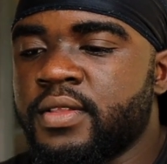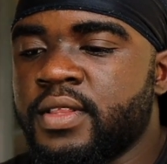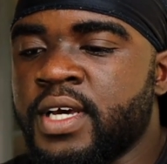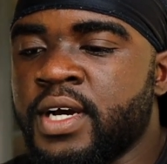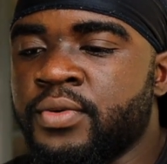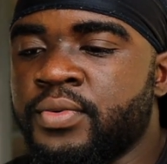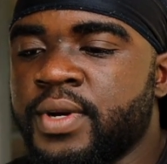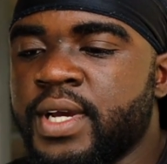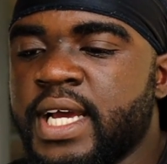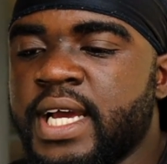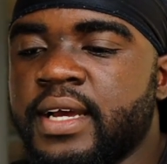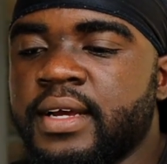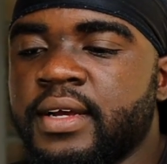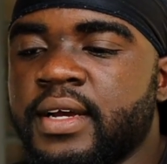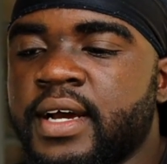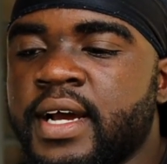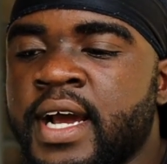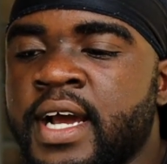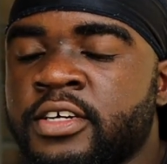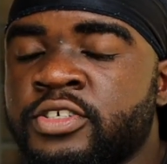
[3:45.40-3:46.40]
That way I
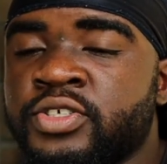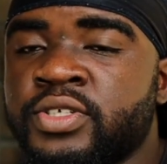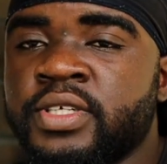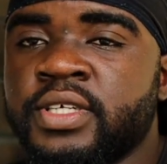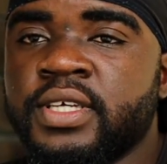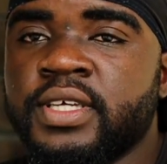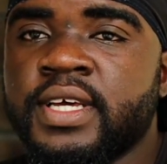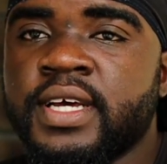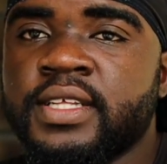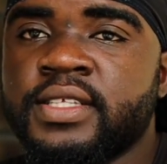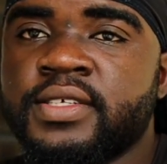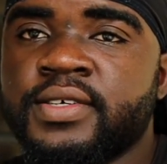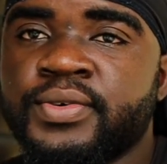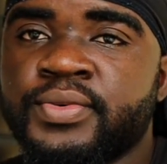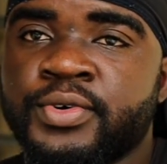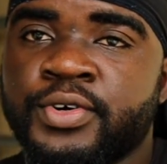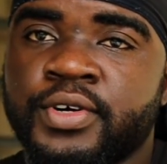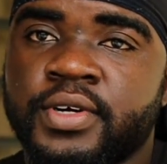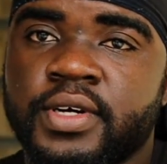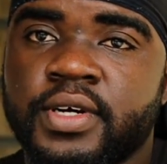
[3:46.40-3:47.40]
actually get to
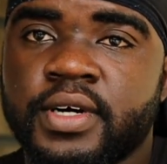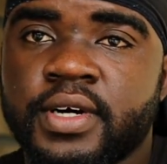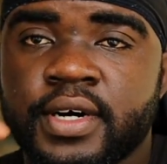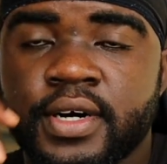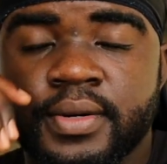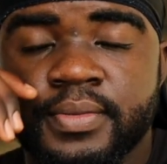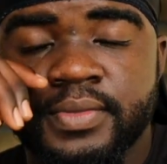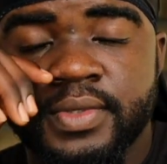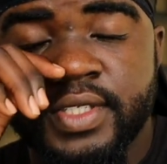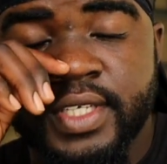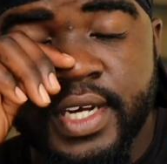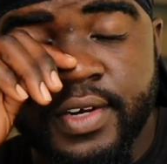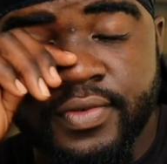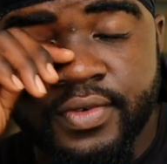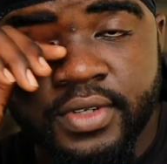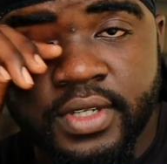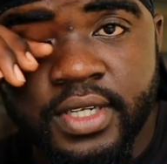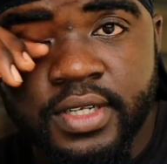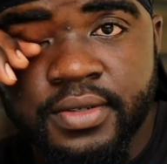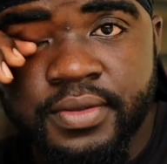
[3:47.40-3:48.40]
work um,
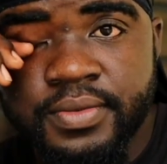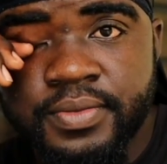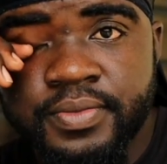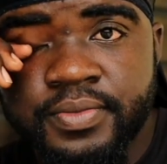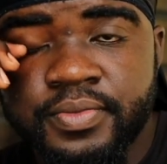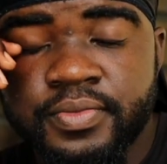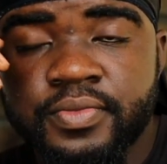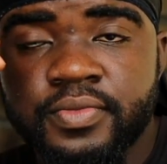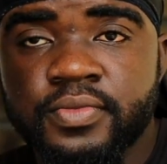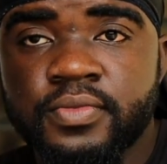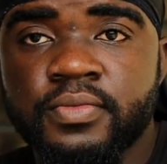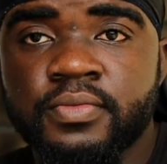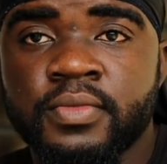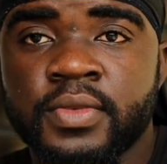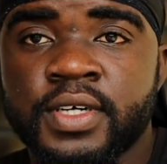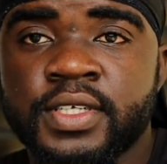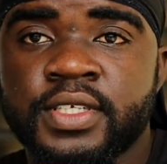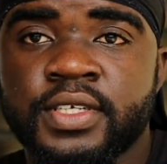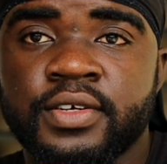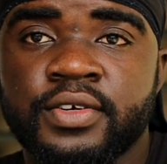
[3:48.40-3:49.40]
several
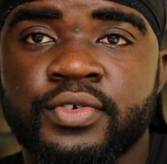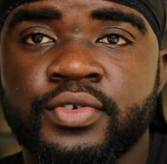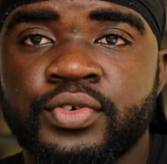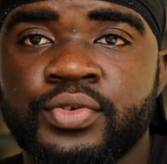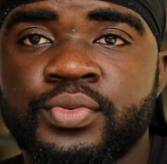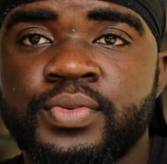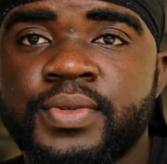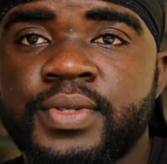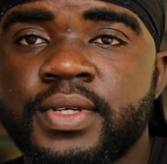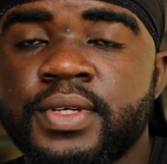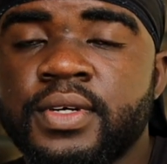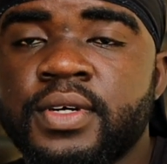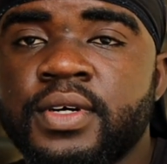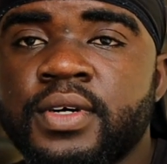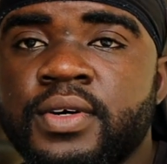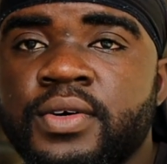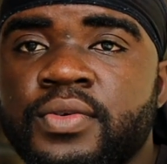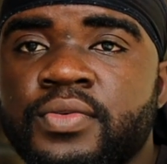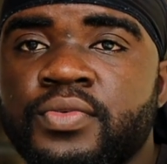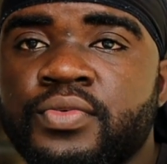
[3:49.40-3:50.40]
muscle groups
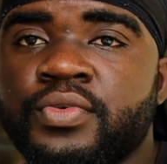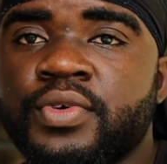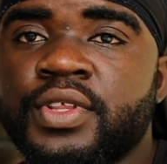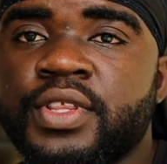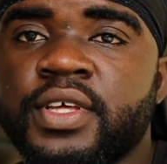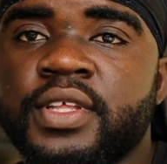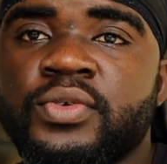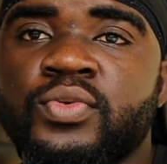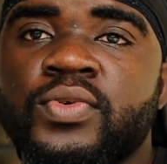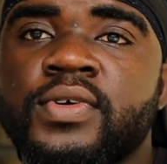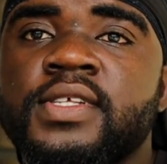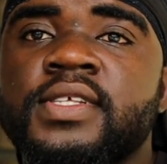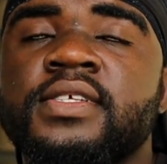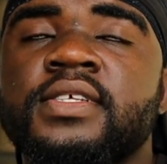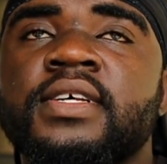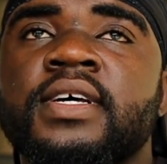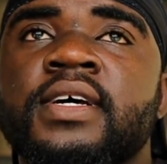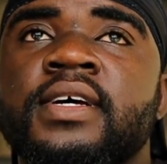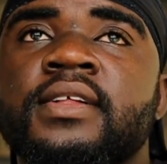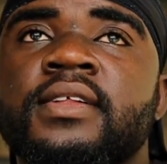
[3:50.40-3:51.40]
within one
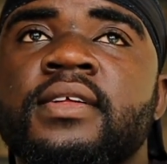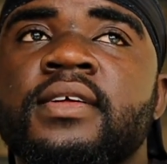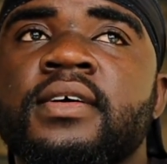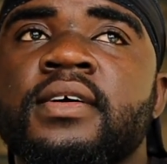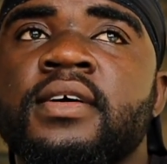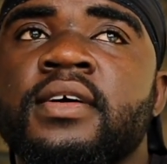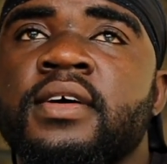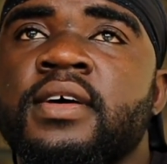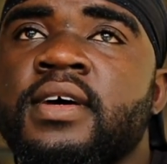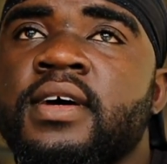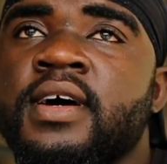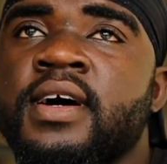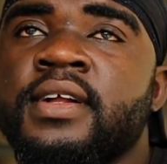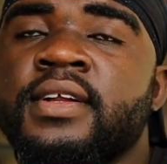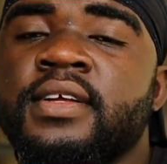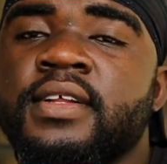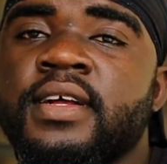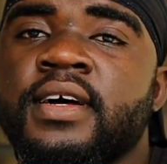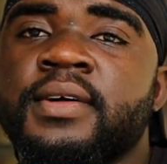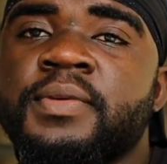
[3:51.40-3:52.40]
set and
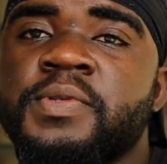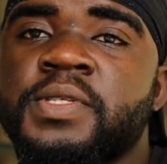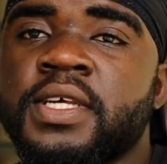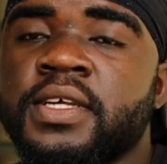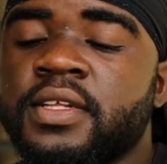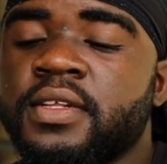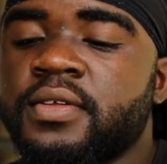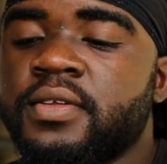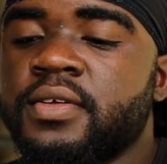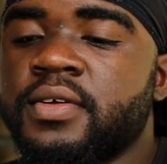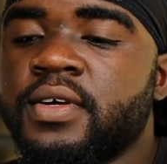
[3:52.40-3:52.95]
it helps it